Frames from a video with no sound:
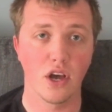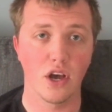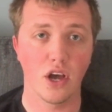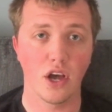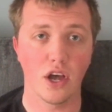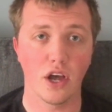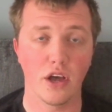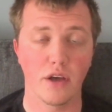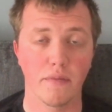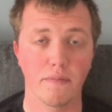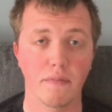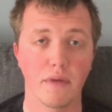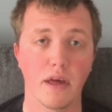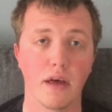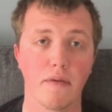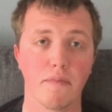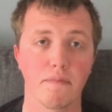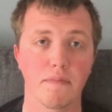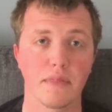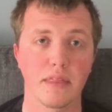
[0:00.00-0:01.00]

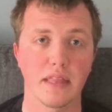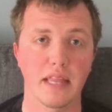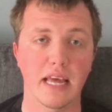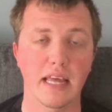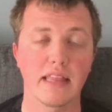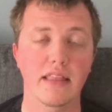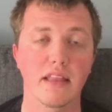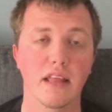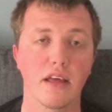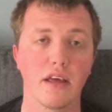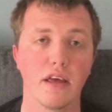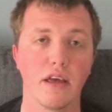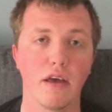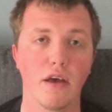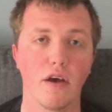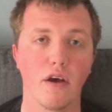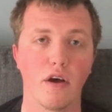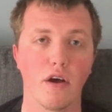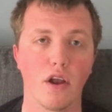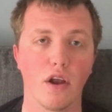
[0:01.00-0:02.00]
Then,
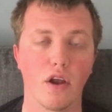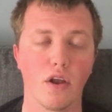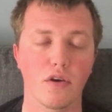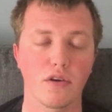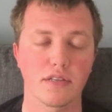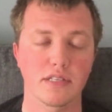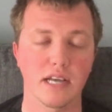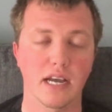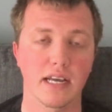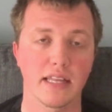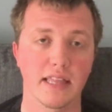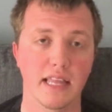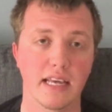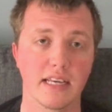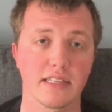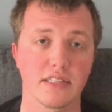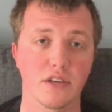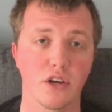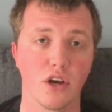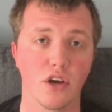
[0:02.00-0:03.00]
alongside
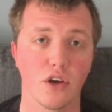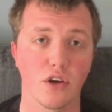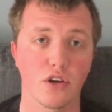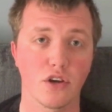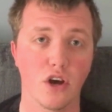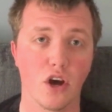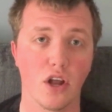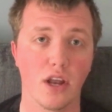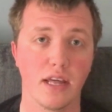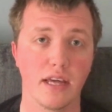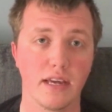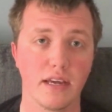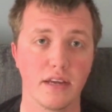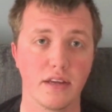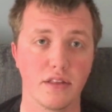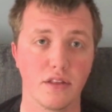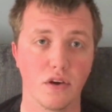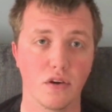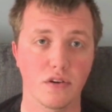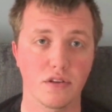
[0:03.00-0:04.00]
this, her colleague,
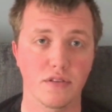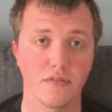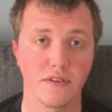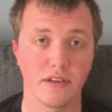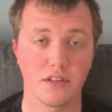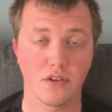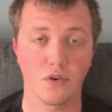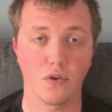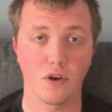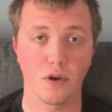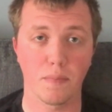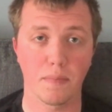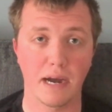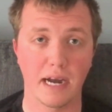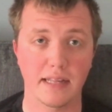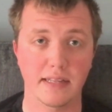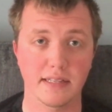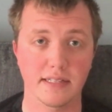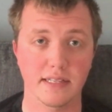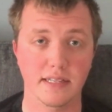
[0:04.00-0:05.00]
Dr. Victoria
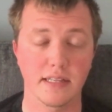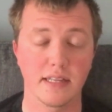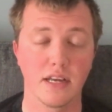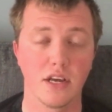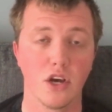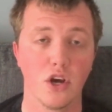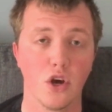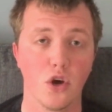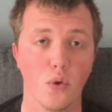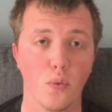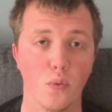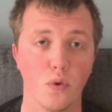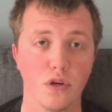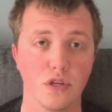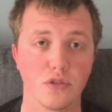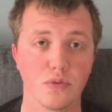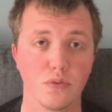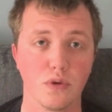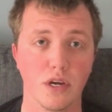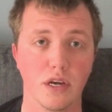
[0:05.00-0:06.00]
Patterson,
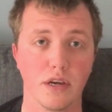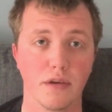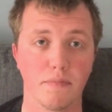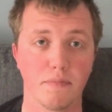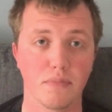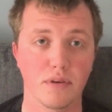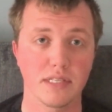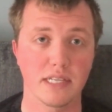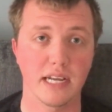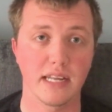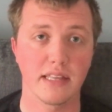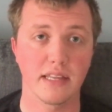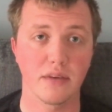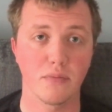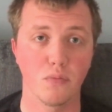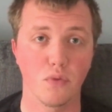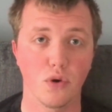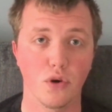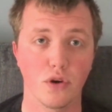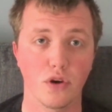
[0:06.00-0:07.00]
was presenting
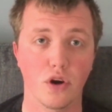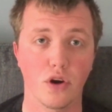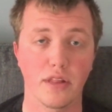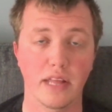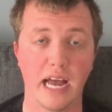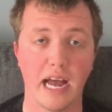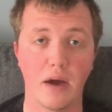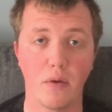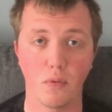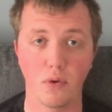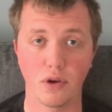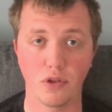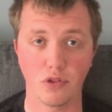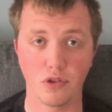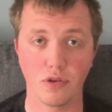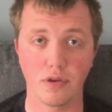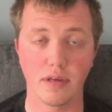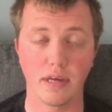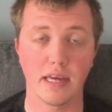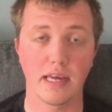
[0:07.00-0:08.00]
work on outreach
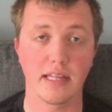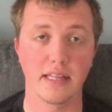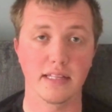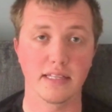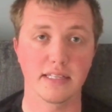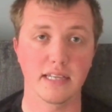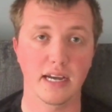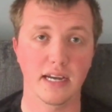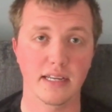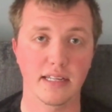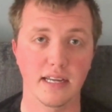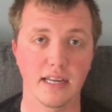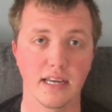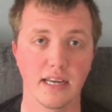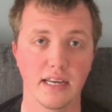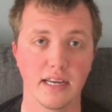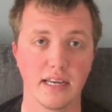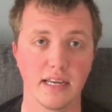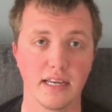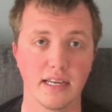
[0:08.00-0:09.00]
in
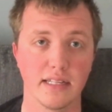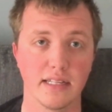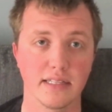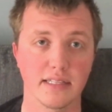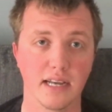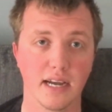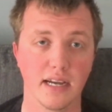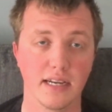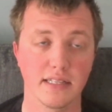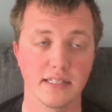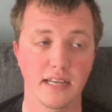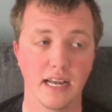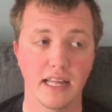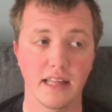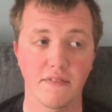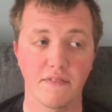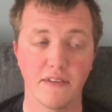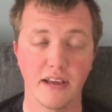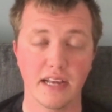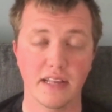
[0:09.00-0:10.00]
science, and
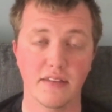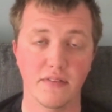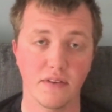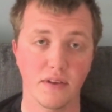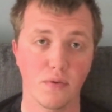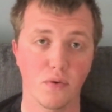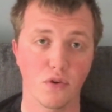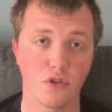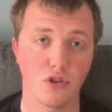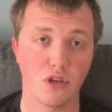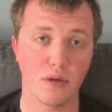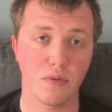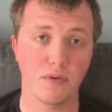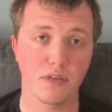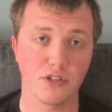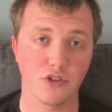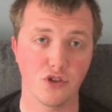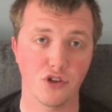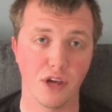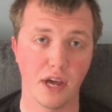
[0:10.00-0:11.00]
effectively what she was
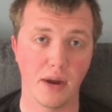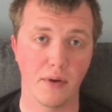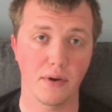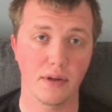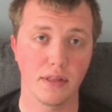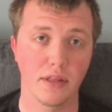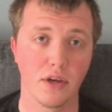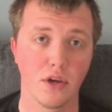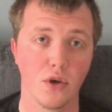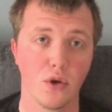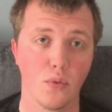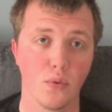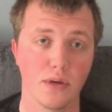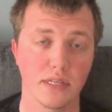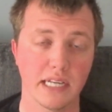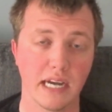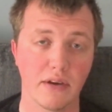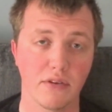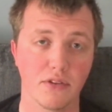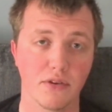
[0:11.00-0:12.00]
sharing was
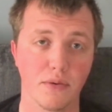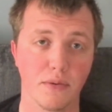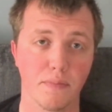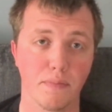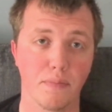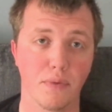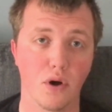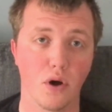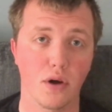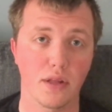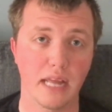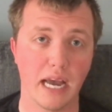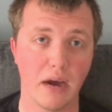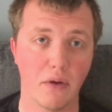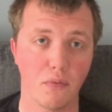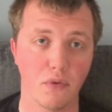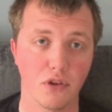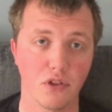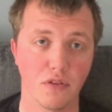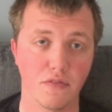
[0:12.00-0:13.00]
how to put on outreach